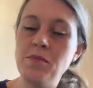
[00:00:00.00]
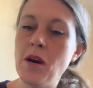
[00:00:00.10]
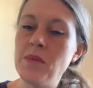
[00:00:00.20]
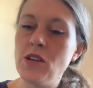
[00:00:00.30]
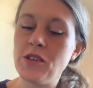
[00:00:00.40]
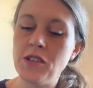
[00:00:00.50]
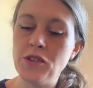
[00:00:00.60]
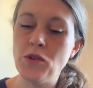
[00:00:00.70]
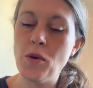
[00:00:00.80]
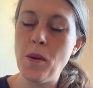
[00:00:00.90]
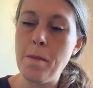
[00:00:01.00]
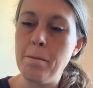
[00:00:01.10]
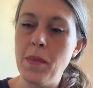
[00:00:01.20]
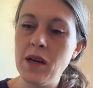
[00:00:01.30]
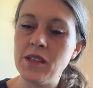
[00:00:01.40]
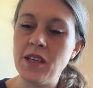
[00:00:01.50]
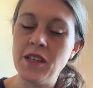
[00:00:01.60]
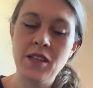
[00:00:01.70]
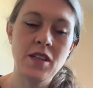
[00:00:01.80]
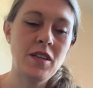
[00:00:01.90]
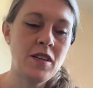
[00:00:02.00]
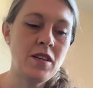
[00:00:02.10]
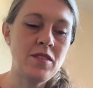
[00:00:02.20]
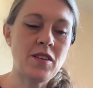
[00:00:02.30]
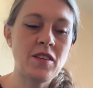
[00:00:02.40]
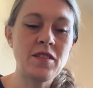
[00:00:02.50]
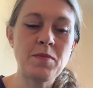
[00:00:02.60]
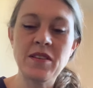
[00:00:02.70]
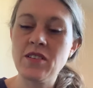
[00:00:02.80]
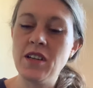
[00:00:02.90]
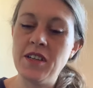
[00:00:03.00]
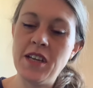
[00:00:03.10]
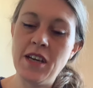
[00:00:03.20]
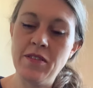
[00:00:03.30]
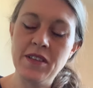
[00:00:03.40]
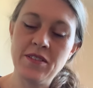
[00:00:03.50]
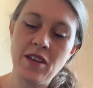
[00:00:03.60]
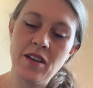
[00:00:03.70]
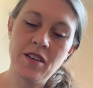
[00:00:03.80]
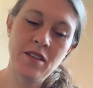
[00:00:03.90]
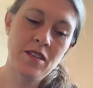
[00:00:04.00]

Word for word: might be looking at your money. So this masculine here, he's a